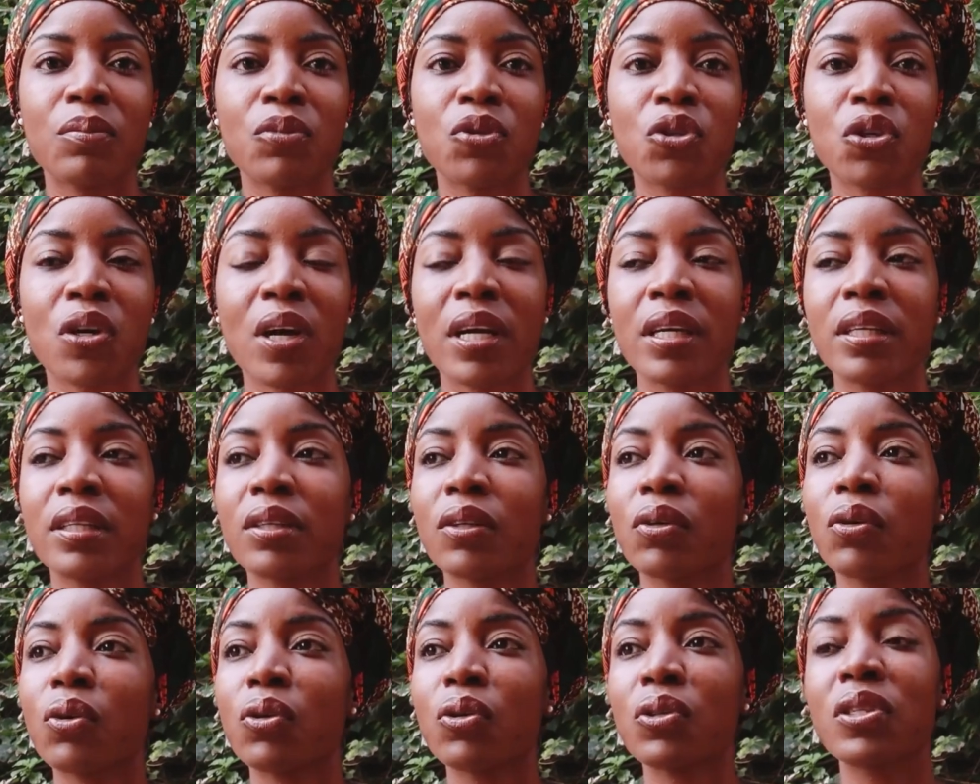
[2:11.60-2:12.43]
trying
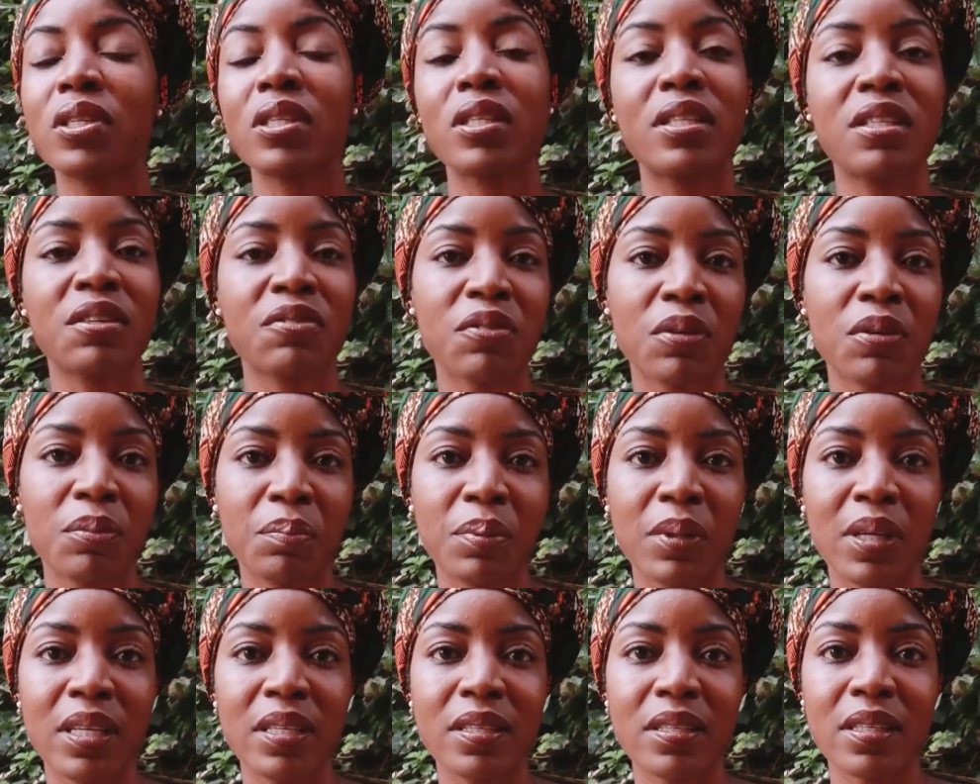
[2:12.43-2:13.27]
to go to different
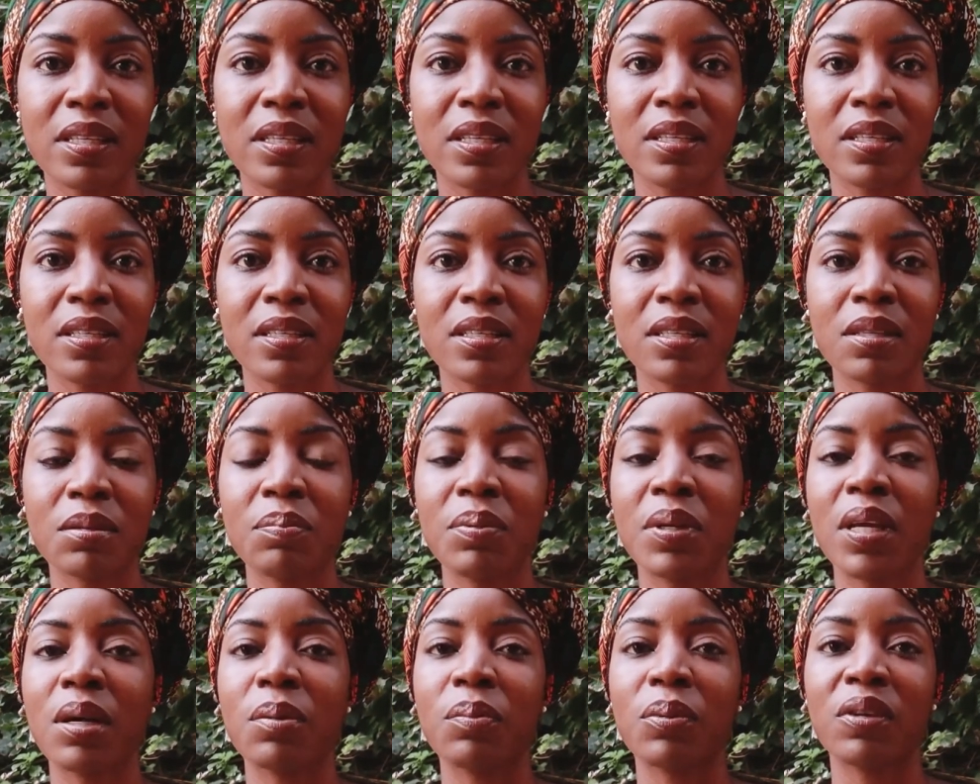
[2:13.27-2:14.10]
places to
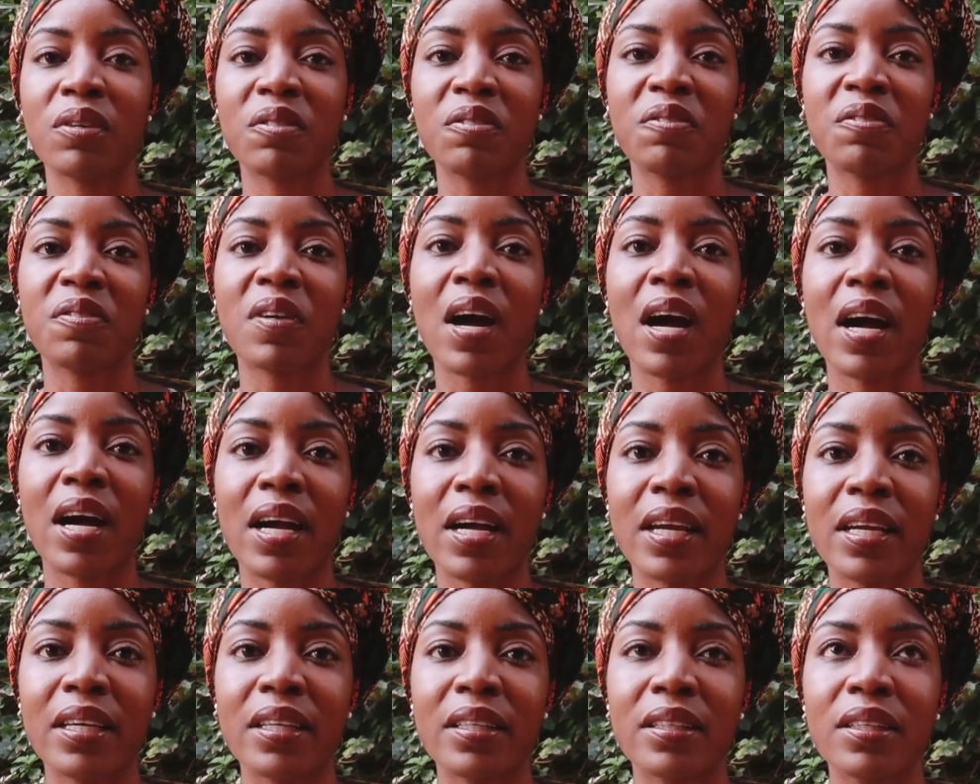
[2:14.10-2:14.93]
be able to
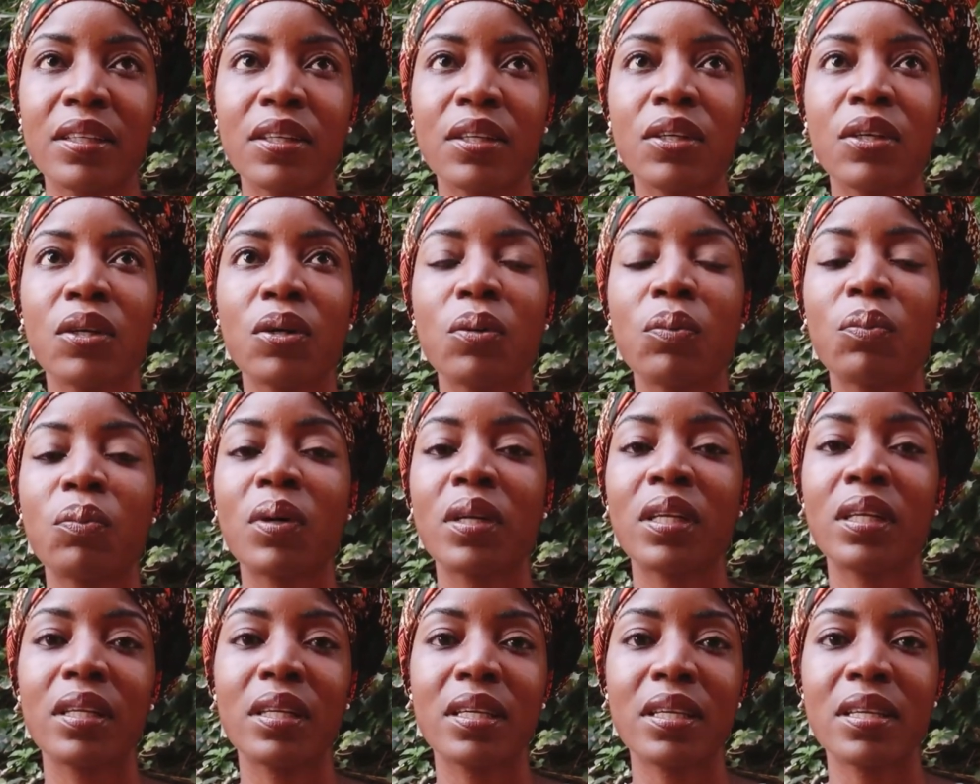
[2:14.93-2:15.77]
find
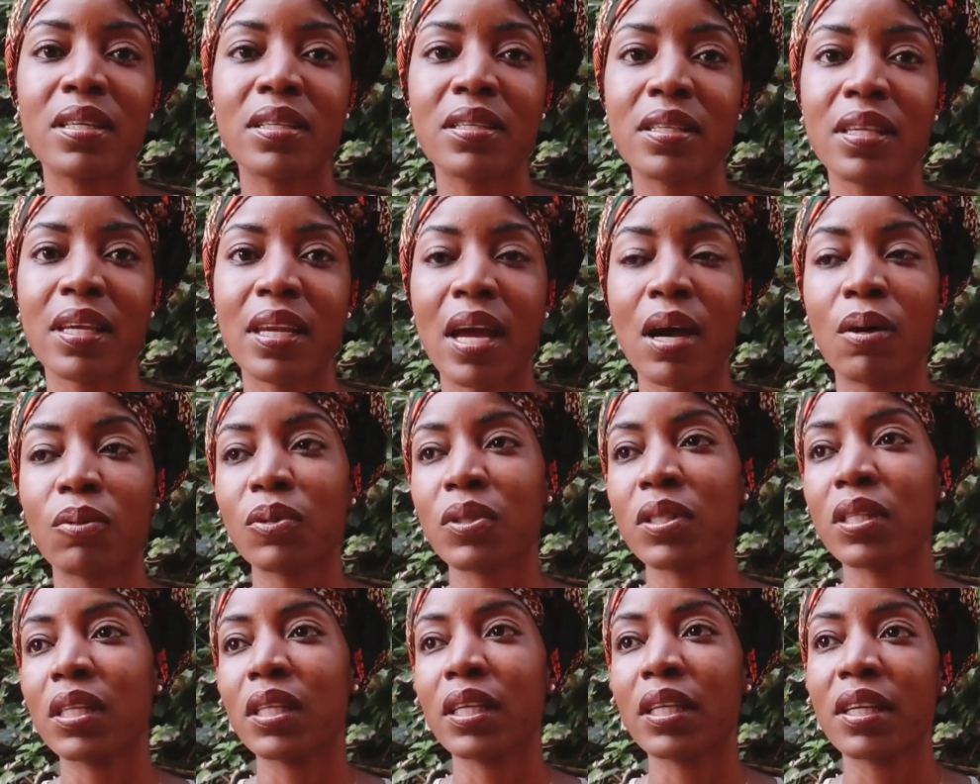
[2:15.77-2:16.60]
what it is that I
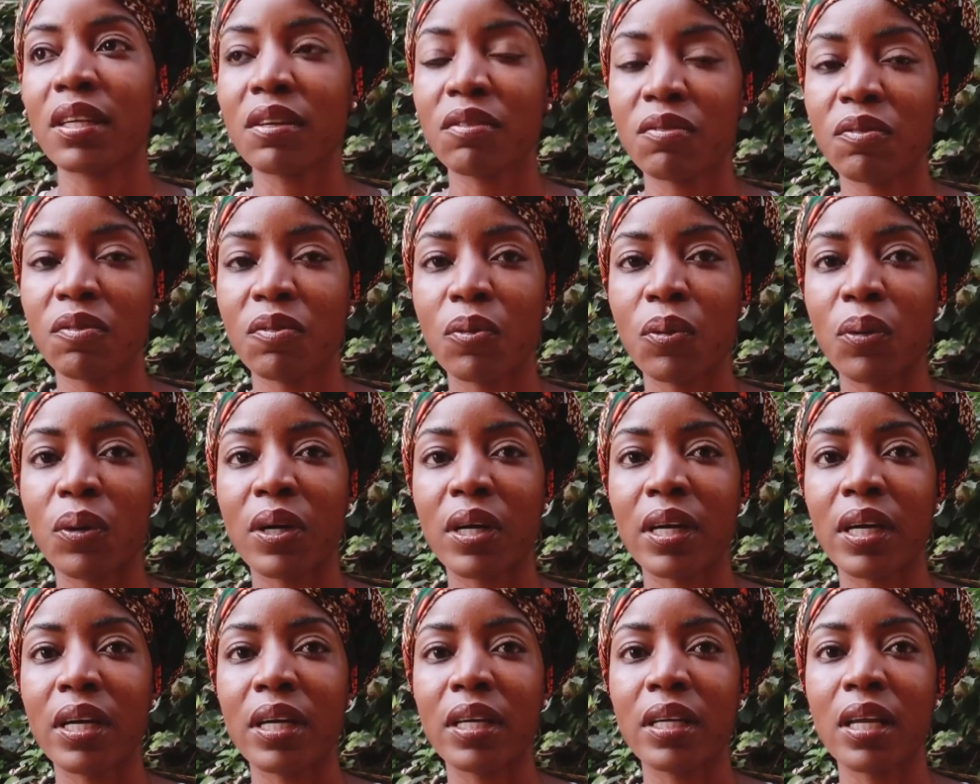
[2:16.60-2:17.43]
was looking
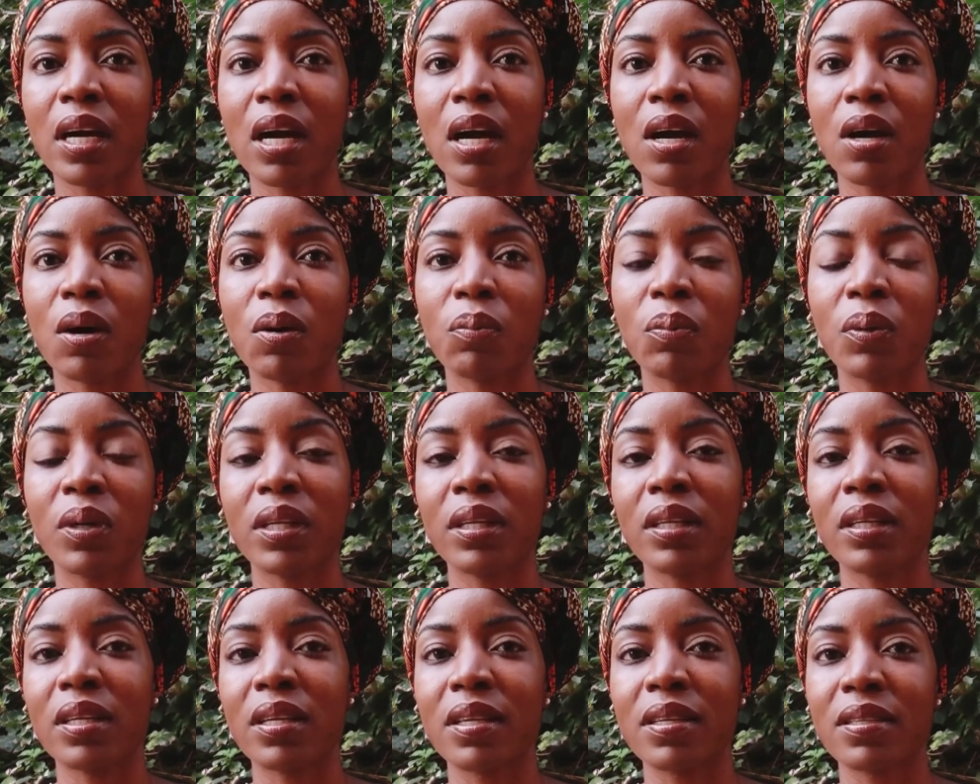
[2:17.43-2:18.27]
for,
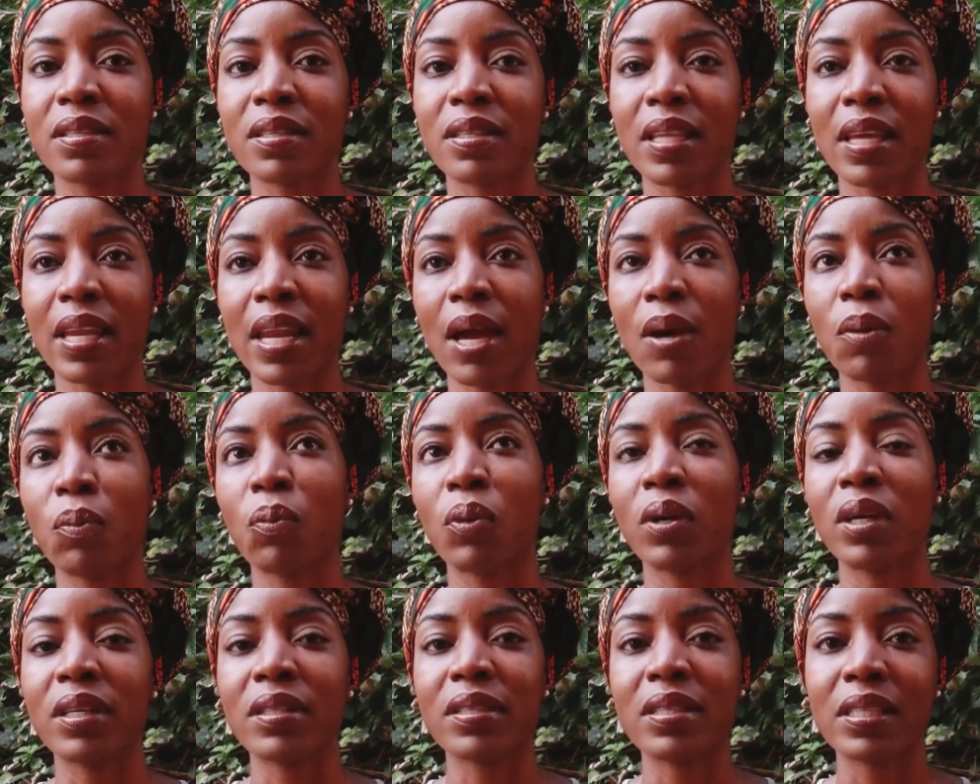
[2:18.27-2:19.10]
what it is that I
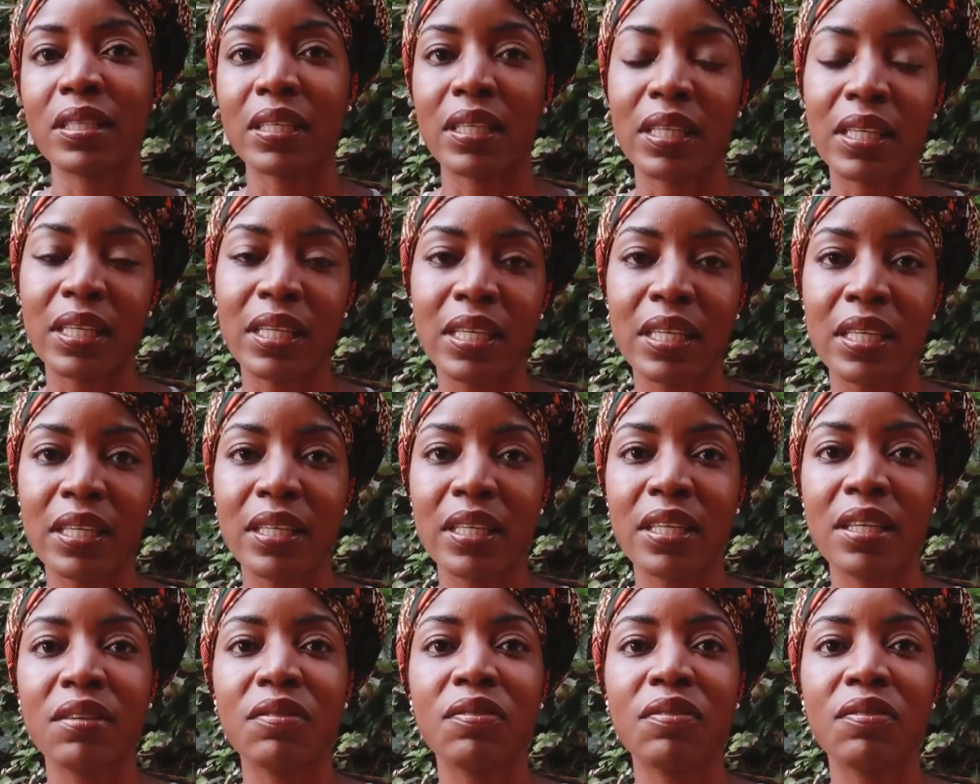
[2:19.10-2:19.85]
wanted to eat.